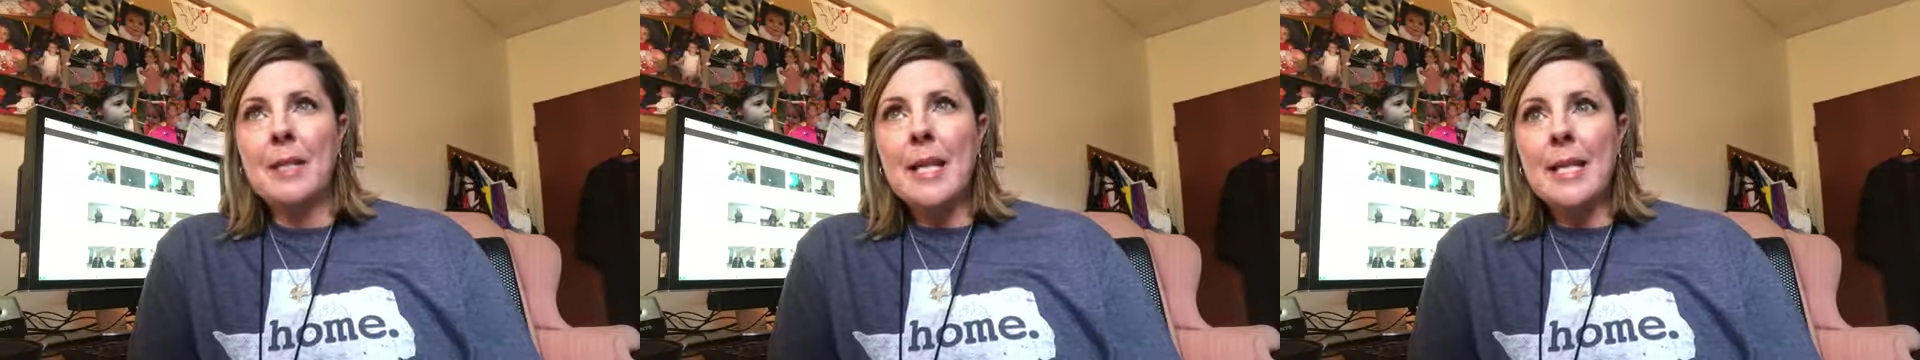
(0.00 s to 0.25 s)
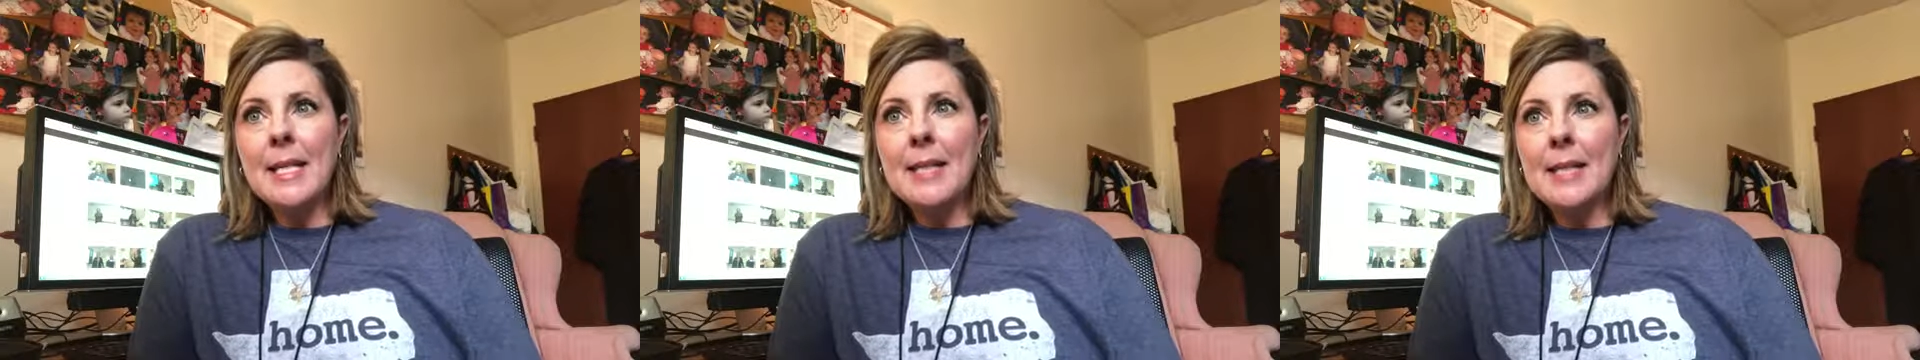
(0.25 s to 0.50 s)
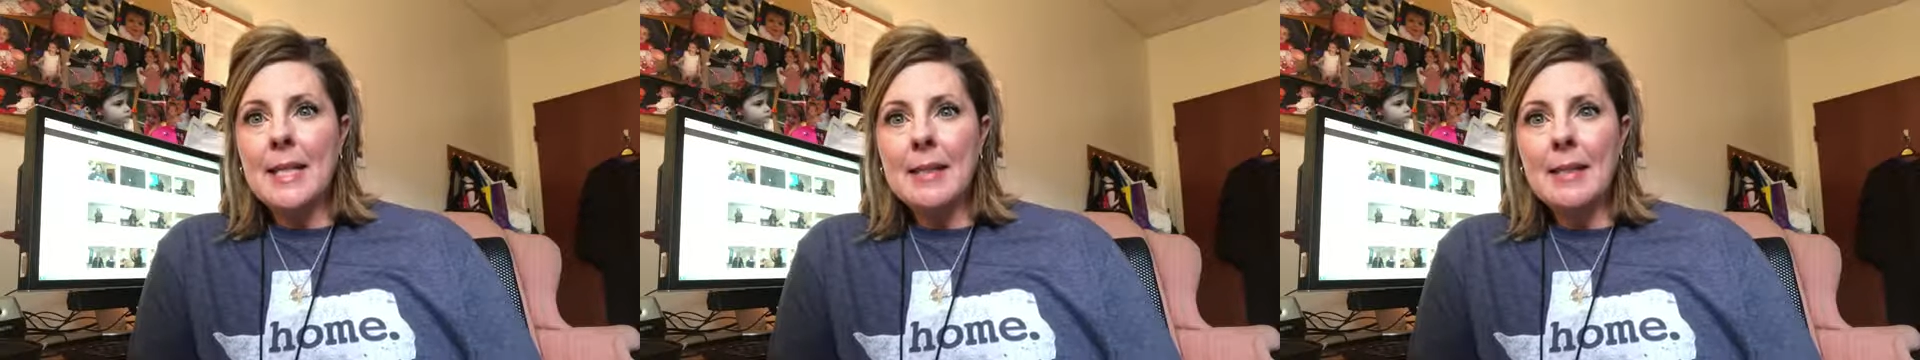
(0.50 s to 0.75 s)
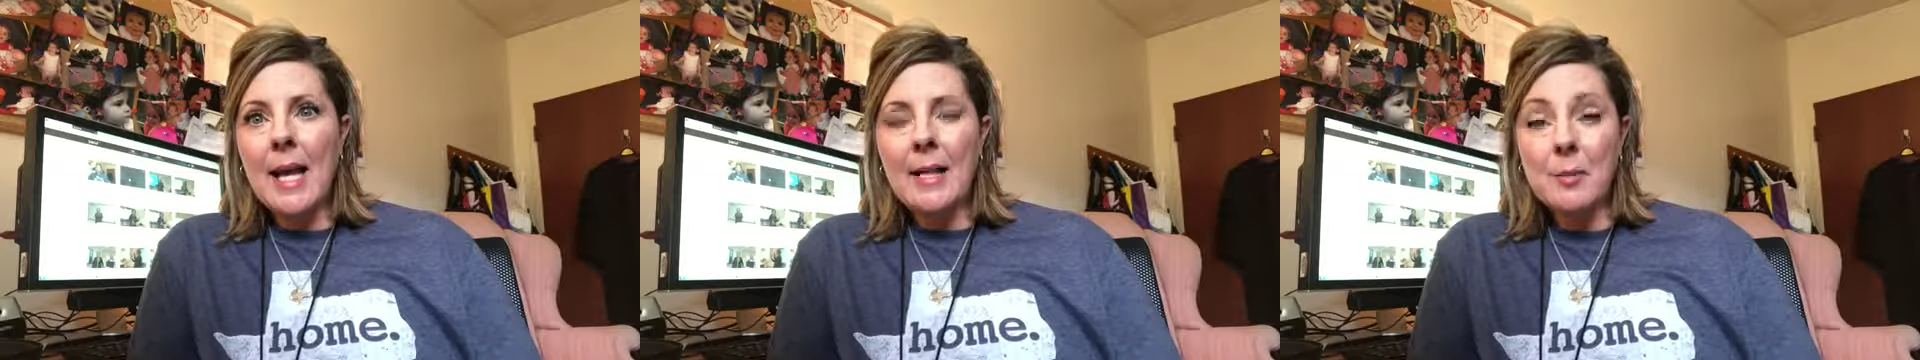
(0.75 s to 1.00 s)

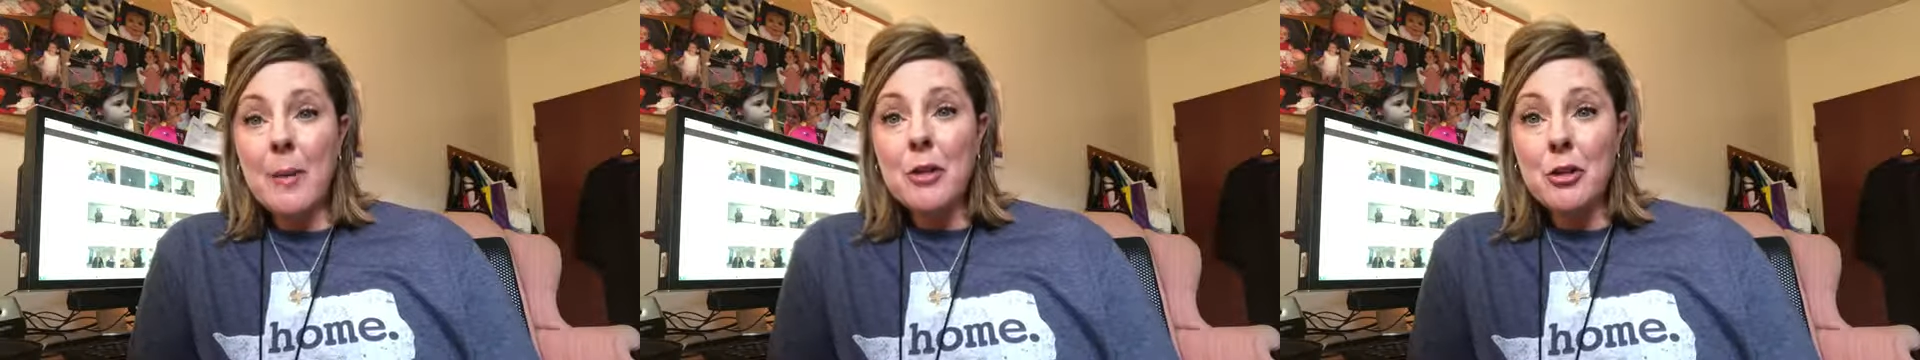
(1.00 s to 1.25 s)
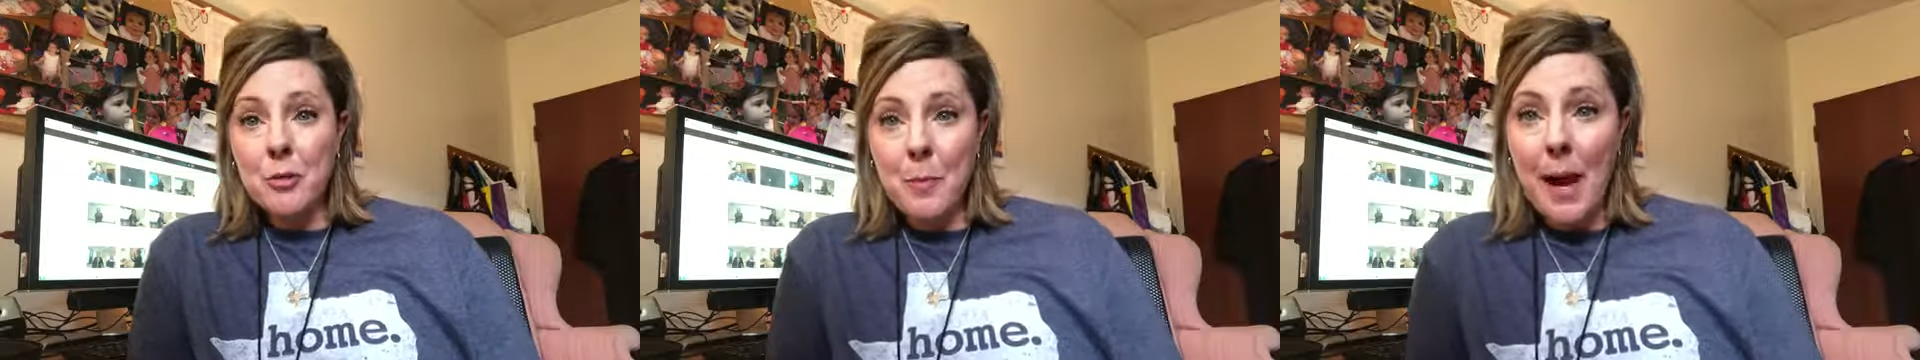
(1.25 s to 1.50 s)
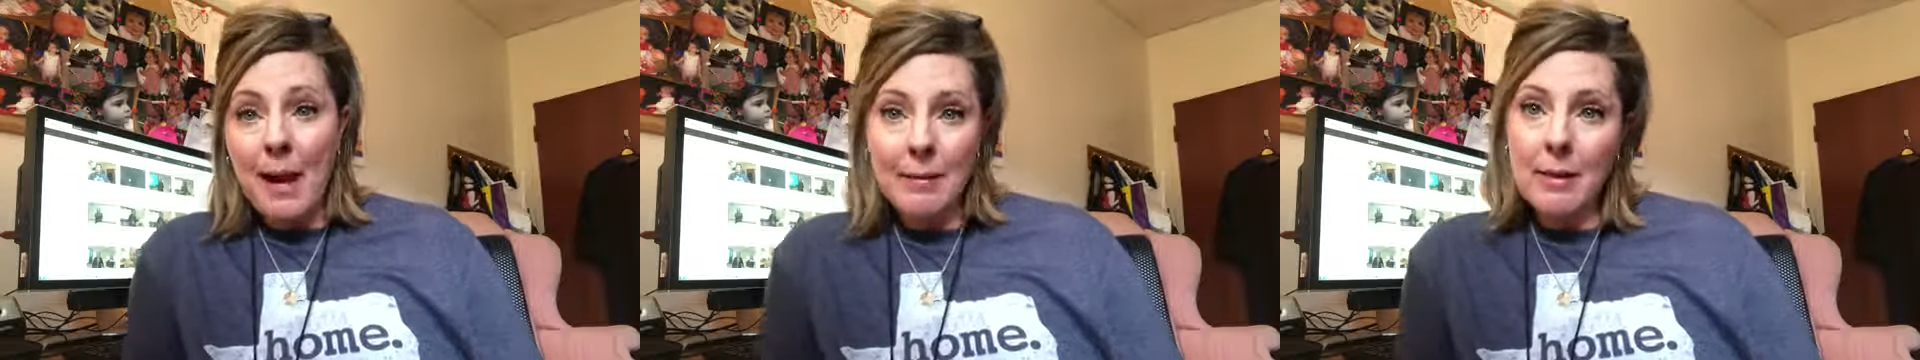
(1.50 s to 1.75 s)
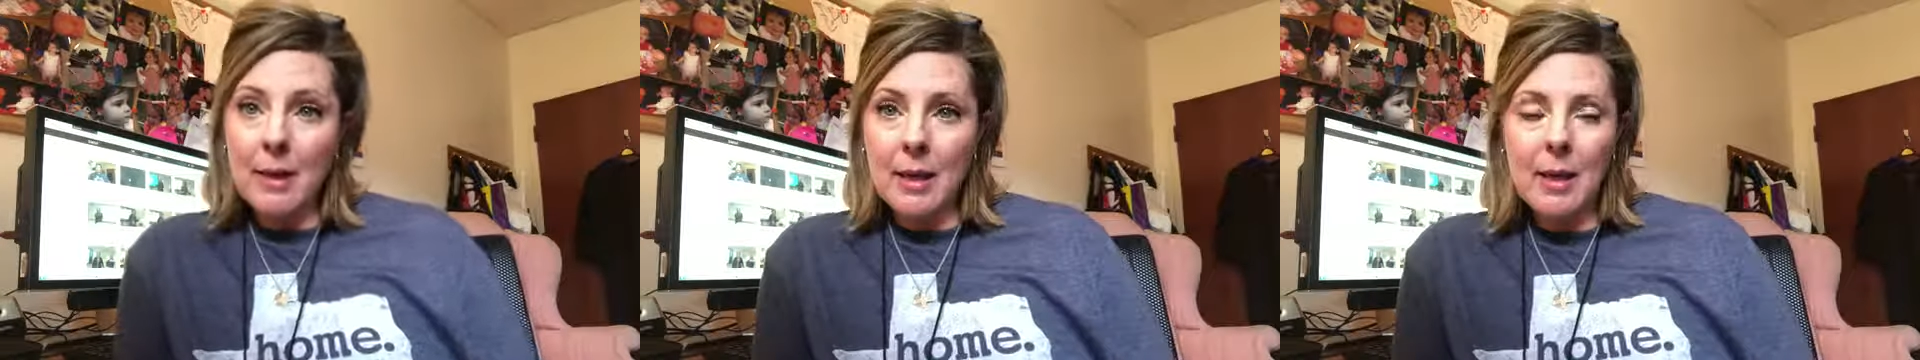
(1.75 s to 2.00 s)
tendencies as measured by
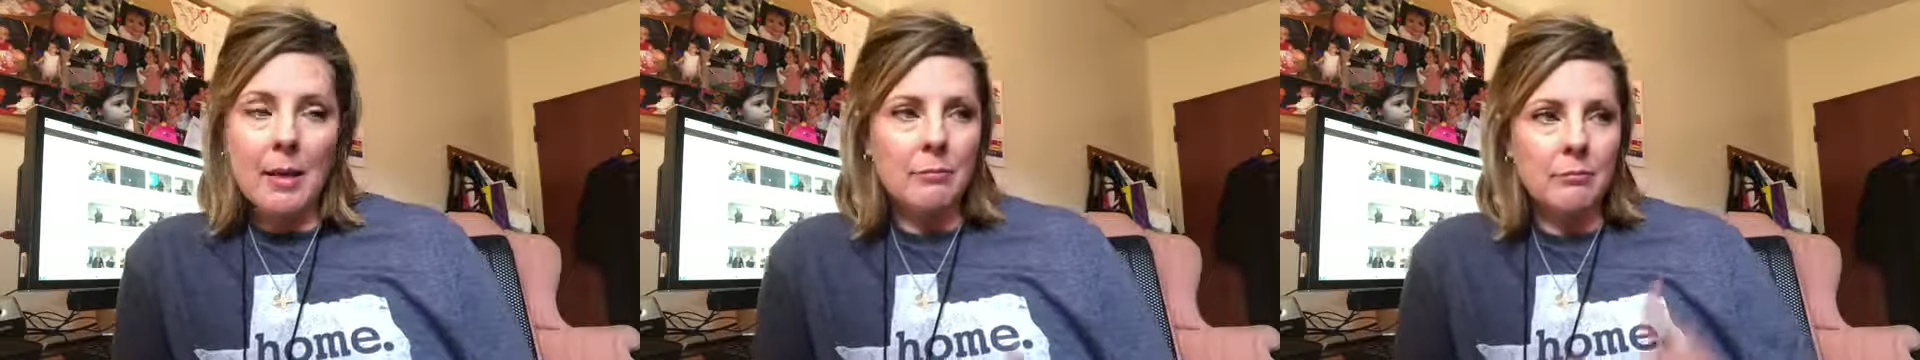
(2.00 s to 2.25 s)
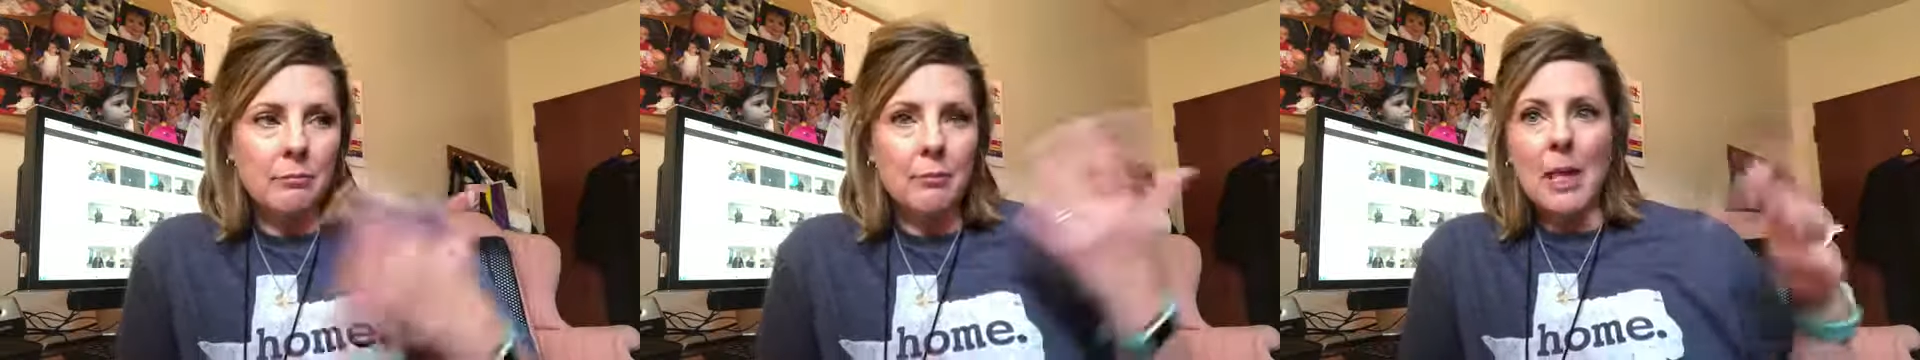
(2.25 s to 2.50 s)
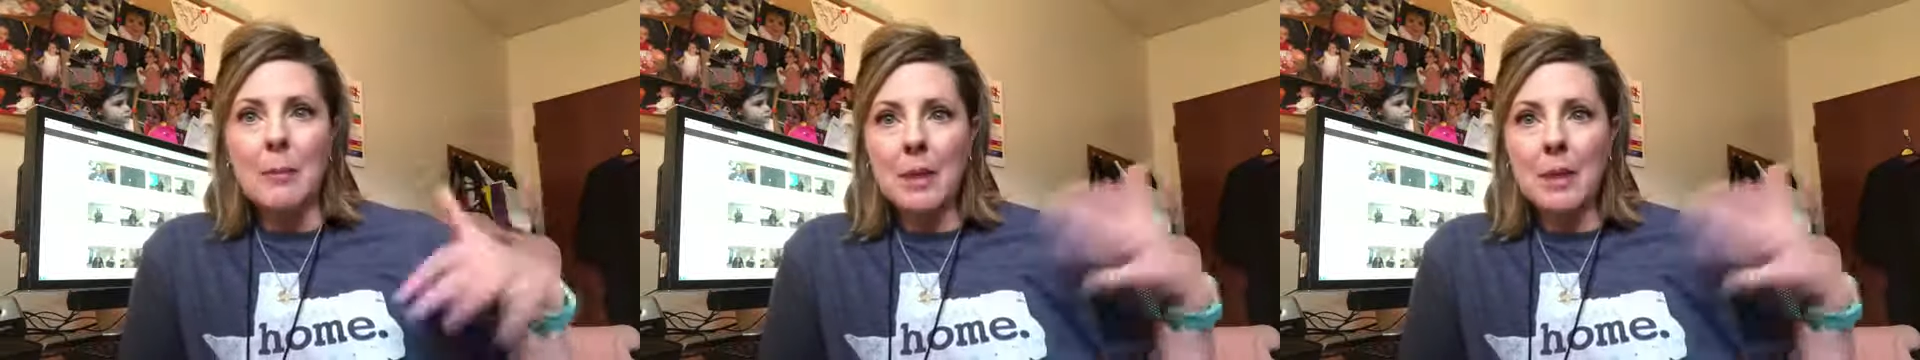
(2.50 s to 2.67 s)
the blah,